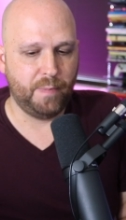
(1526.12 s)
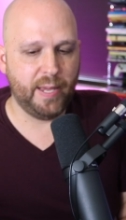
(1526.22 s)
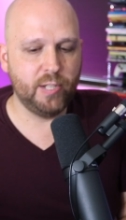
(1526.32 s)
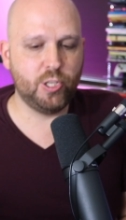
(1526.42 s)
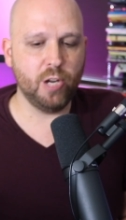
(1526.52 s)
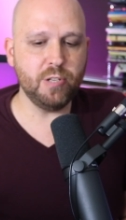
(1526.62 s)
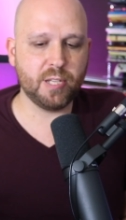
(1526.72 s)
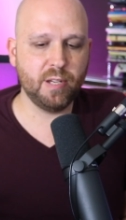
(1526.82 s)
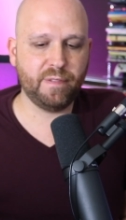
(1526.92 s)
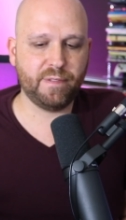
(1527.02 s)
And
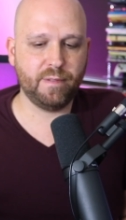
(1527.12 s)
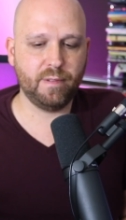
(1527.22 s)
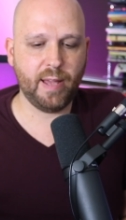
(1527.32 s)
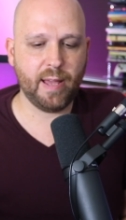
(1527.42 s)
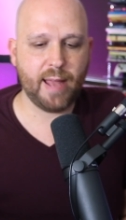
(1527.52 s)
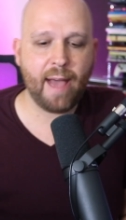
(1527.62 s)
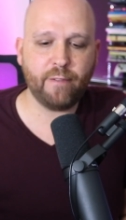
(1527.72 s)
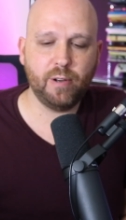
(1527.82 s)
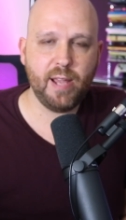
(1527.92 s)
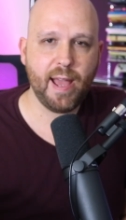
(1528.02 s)
Joseph,
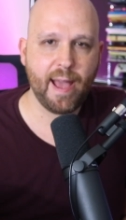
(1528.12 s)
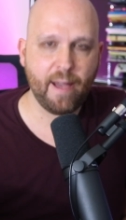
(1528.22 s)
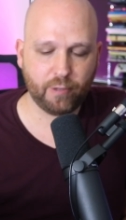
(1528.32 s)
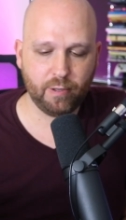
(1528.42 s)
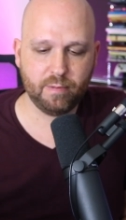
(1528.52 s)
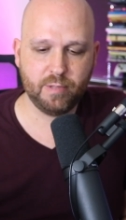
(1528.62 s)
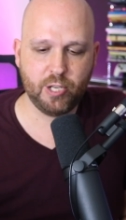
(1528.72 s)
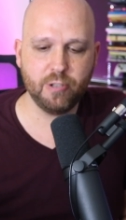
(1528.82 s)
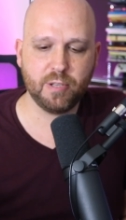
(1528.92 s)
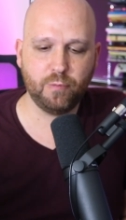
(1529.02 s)
after
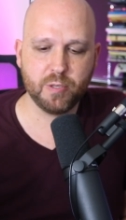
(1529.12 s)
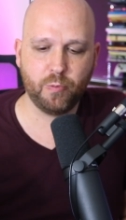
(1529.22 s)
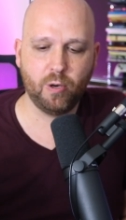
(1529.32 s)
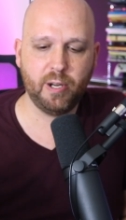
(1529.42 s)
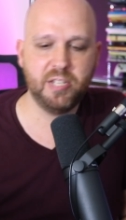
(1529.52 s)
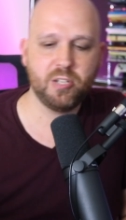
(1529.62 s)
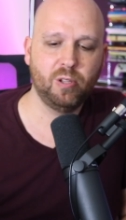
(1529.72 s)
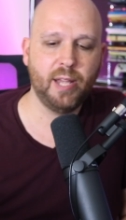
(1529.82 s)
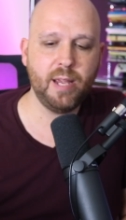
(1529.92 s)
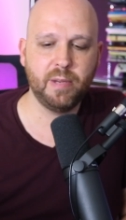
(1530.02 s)
Joseph was born, he
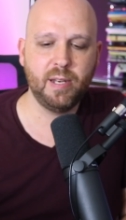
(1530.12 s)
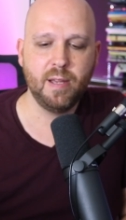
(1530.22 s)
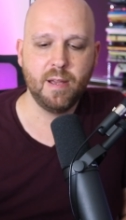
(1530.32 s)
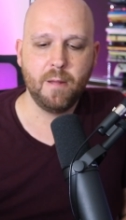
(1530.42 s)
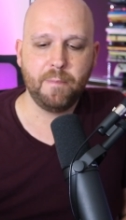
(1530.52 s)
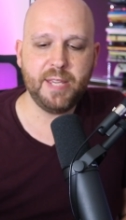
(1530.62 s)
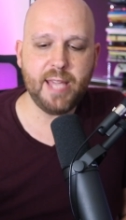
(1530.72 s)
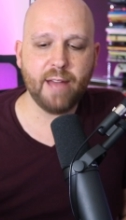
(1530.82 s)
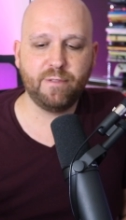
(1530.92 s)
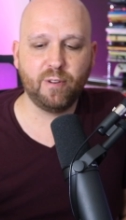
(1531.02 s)
told Laban
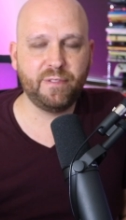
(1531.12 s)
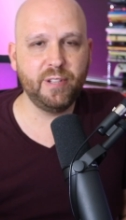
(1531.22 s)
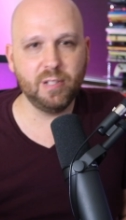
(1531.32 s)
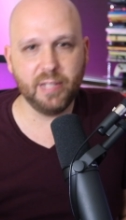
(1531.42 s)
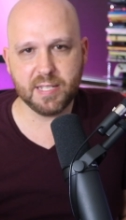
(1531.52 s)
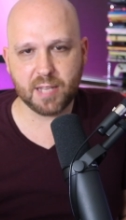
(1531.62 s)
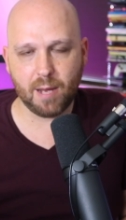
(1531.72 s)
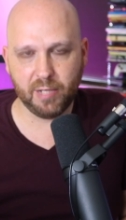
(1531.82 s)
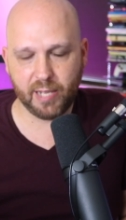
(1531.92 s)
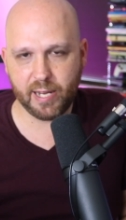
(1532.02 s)
he had fulfilled his
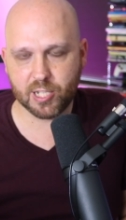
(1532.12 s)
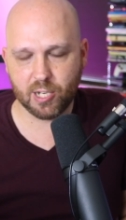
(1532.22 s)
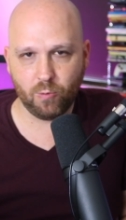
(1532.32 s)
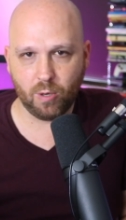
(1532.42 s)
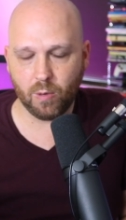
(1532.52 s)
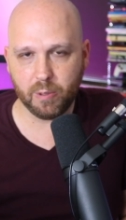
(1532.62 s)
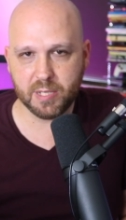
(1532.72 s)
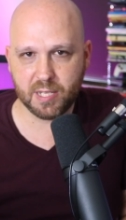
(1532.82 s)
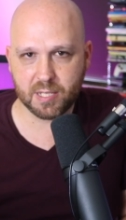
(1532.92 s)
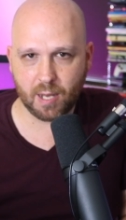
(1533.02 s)
obligation. Well, what
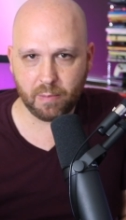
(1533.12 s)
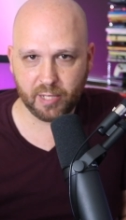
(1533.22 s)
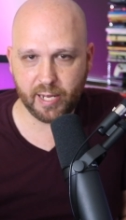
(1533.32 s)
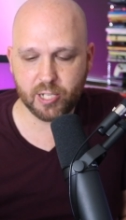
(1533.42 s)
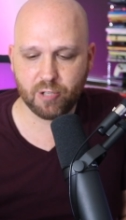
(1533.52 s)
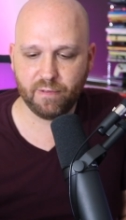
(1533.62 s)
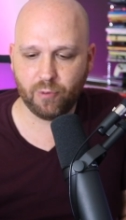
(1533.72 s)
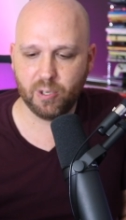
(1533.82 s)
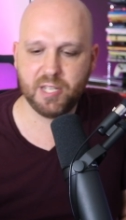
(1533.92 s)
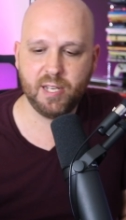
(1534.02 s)
was his obligation?
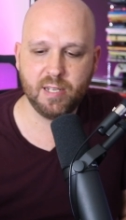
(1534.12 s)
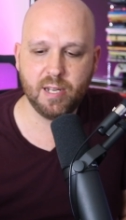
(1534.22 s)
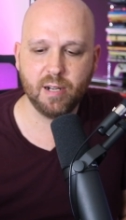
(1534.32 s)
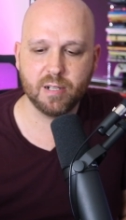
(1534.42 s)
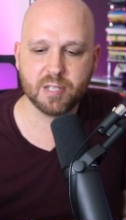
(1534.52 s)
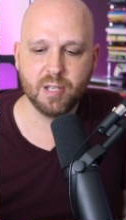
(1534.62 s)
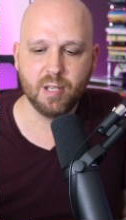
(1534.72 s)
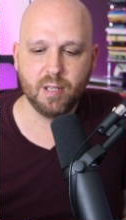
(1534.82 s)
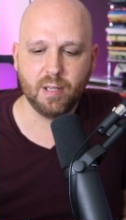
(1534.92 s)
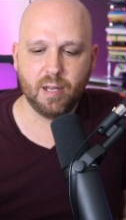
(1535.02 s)
14 years.
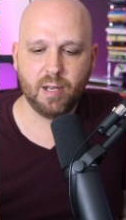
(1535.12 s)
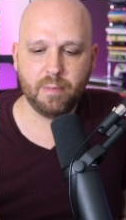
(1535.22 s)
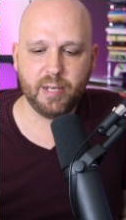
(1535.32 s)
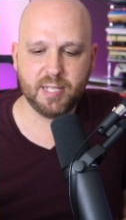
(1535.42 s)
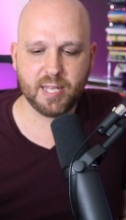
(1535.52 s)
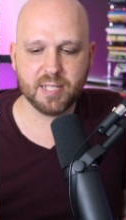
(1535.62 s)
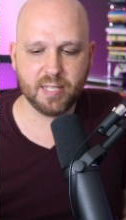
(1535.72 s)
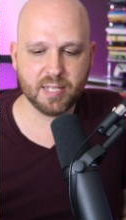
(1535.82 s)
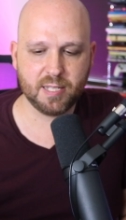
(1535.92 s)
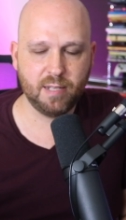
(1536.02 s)
And he says
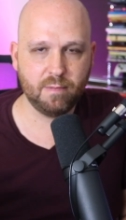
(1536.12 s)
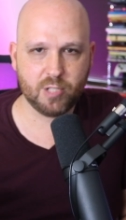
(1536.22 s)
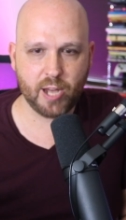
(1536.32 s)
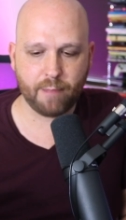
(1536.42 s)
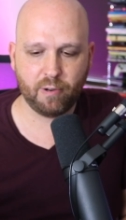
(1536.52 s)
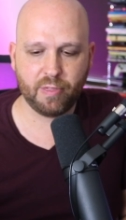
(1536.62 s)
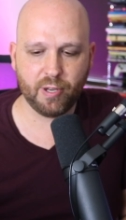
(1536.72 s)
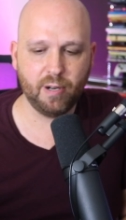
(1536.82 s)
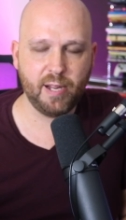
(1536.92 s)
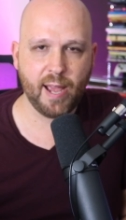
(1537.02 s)
this in chapter
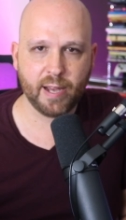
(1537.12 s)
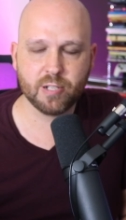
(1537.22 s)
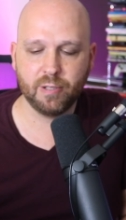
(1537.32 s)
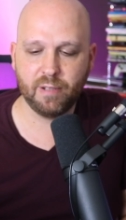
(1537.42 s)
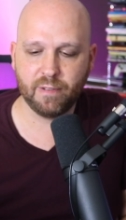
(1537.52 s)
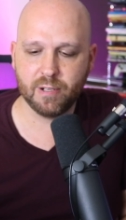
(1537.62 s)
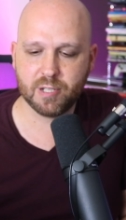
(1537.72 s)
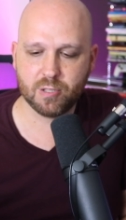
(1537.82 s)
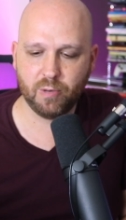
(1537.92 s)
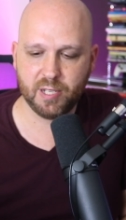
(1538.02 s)
30, actually,
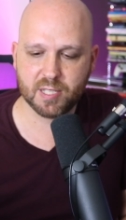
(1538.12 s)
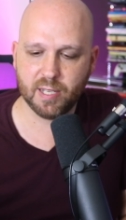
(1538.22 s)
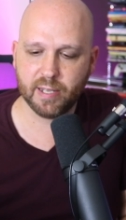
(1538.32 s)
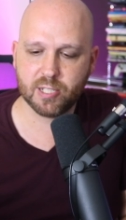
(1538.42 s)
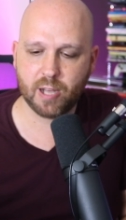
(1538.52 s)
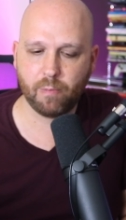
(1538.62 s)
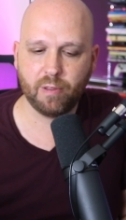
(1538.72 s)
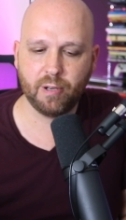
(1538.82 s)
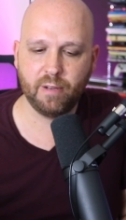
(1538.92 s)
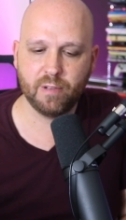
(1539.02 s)
verse 26, chapter
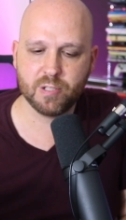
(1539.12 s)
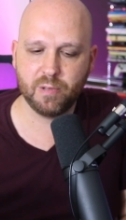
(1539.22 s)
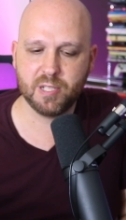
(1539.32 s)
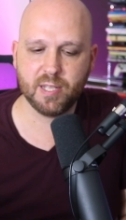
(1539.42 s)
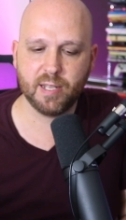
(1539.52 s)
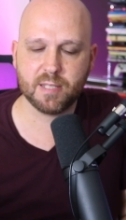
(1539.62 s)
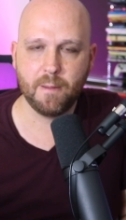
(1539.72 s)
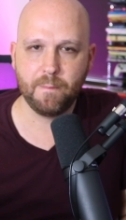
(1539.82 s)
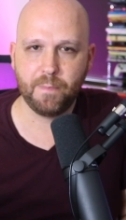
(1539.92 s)
30, verse 26.